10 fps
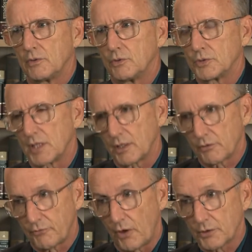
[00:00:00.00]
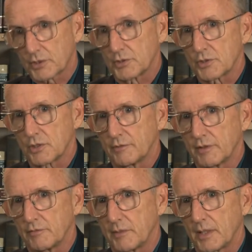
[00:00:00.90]
who's another false
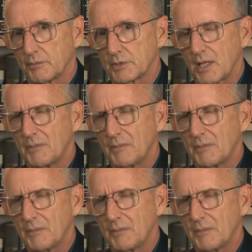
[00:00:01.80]
conservative in my position.